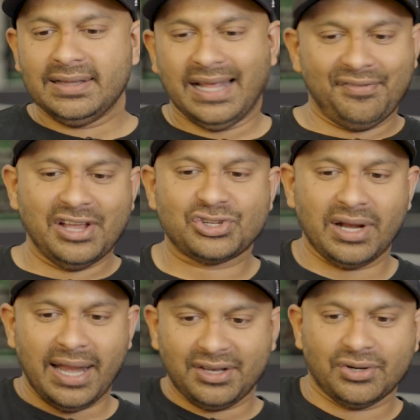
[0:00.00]
that
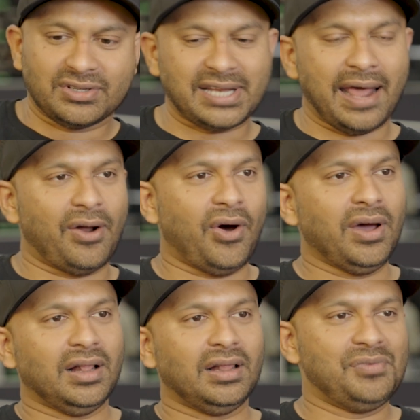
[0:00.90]
eventually led to Standard
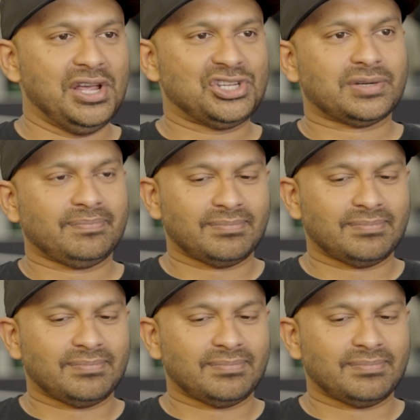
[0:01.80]
Oil, which